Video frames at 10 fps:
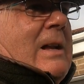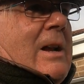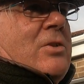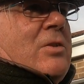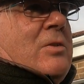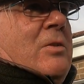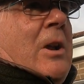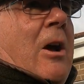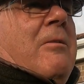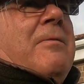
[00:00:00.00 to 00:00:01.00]
catch you
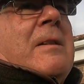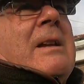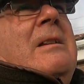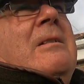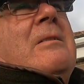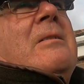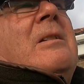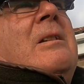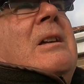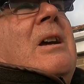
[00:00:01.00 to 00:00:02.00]
soon. Hopefully,
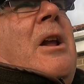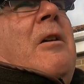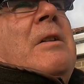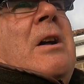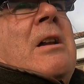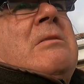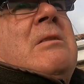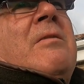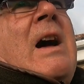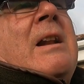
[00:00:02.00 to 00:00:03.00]
an overnight
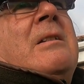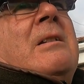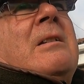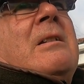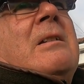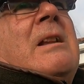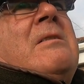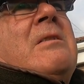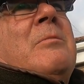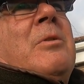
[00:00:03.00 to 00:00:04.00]
in the van
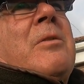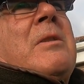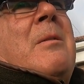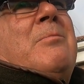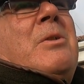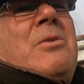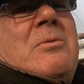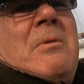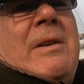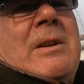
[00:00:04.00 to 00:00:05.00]
later in the month.
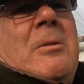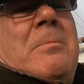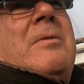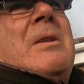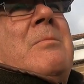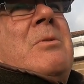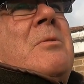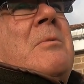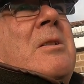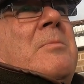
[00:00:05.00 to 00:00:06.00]
Temperatures, we've had a couple of
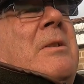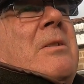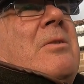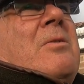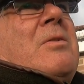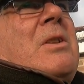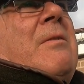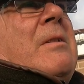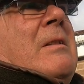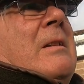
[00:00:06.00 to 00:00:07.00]
temperatures where it's been sort
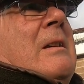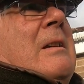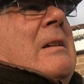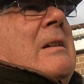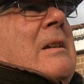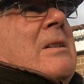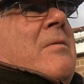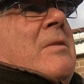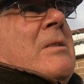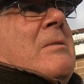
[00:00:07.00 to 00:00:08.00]
of
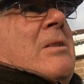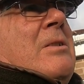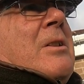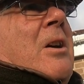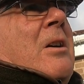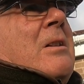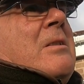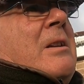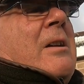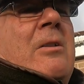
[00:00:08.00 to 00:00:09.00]
7 degrees at
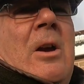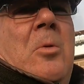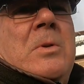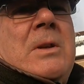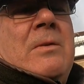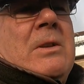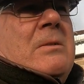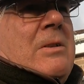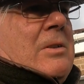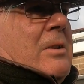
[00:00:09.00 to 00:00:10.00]
night, and I can cope with 7
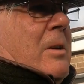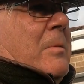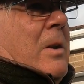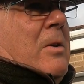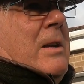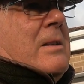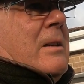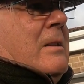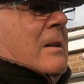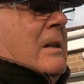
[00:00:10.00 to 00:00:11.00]
degrees at night with no heating.